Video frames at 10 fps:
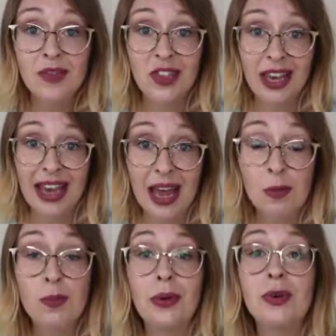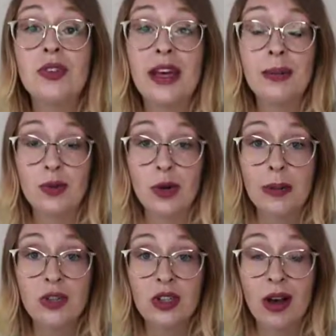to again boost that
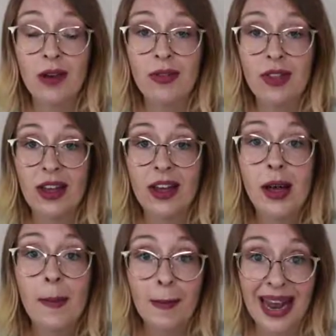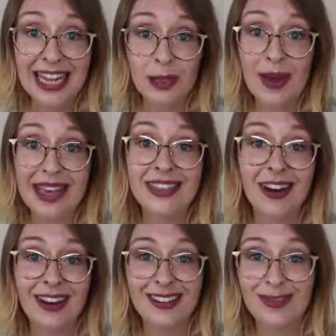absorption of the plant-based
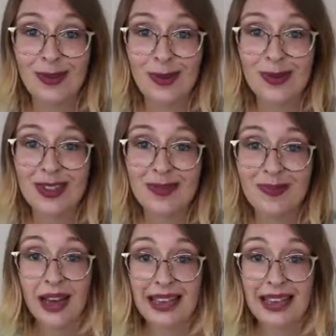iron foods.